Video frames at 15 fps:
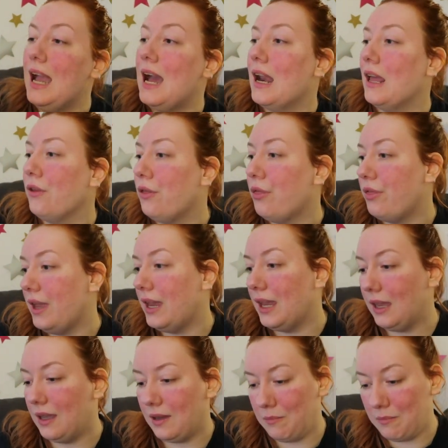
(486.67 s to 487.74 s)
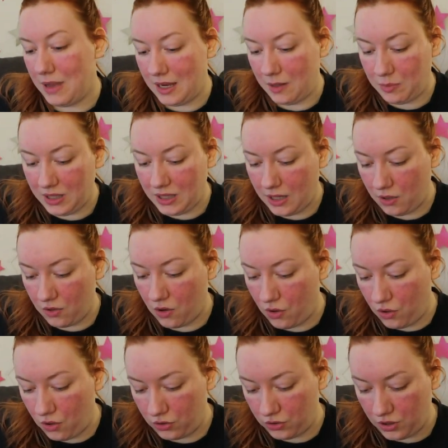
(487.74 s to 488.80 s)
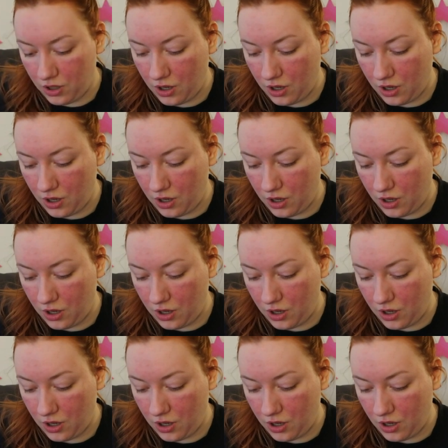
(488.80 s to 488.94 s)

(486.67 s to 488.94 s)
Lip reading: and I think maybe an order